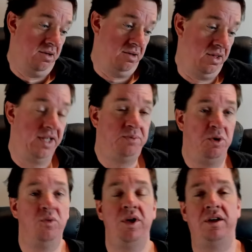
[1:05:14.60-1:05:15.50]
And let's
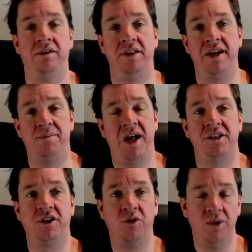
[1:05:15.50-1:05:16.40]
be real, like,
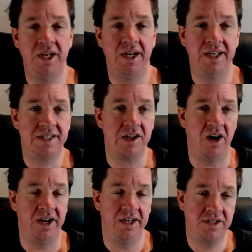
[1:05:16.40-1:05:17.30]
Magic Arena is
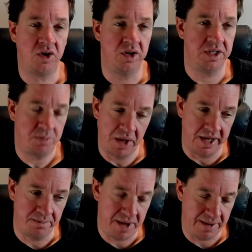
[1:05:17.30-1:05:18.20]
not as good as
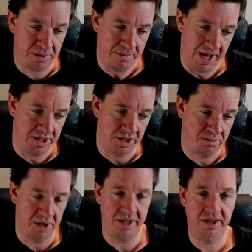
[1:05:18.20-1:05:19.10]
playing paper Magic,
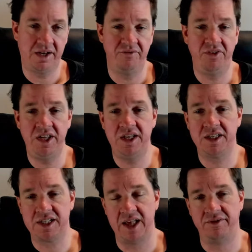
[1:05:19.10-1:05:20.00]
but the
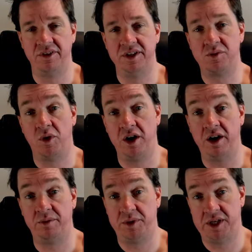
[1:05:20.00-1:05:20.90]
convenience level is
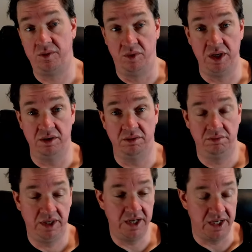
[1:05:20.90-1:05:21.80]
100% real.
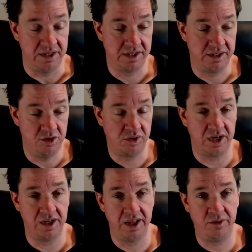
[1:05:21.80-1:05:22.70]
It is. You
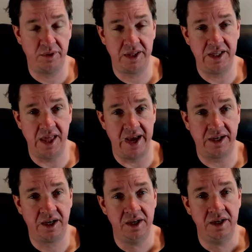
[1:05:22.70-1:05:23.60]
can literally,
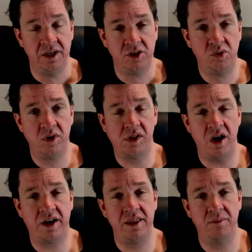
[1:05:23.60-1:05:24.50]
like, 2
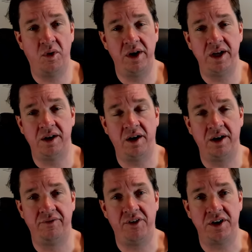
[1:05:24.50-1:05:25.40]
o'clock in the morning
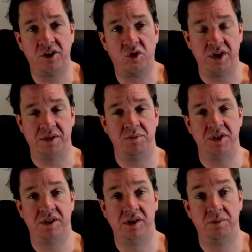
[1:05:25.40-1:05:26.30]
on fucking
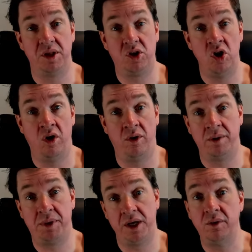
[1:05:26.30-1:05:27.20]
Christmas, you can be like, yo, I want
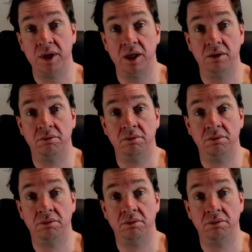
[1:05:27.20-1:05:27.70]
to play Arena.